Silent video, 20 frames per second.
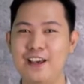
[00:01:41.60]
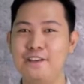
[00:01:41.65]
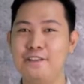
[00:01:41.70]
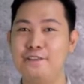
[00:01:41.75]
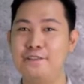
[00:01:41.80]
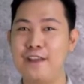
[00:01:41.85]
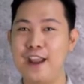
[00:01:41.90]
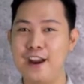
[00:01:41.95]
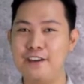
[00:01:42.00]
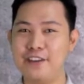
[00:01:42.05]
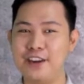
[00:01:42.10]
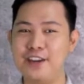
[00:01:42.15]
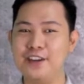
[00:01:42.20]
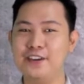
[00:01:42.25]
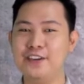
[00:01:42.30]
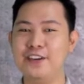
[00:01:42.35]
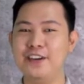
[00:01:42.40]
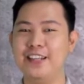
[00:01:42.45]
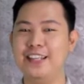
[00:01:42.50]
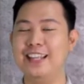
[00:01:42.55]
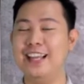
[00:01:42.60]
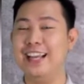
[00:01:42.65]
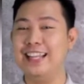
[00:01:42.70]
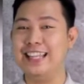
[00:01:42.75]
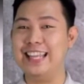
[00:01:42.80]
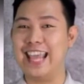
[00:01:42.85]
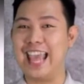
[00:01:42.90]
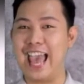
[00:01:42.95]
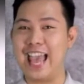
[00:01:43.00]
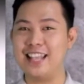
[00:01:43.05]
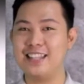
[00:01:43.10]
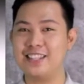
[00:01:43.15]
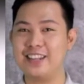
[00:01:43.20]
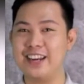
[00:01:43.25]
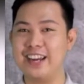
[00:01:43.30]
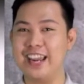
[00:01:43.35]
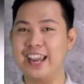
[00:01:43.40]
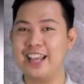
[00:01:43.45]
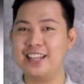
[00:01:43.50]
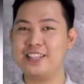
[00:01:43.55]
Very good. The answer
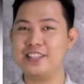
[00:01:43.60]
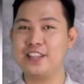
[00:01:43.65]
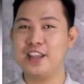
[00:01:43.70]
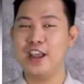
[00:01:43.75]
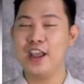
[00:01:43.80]
is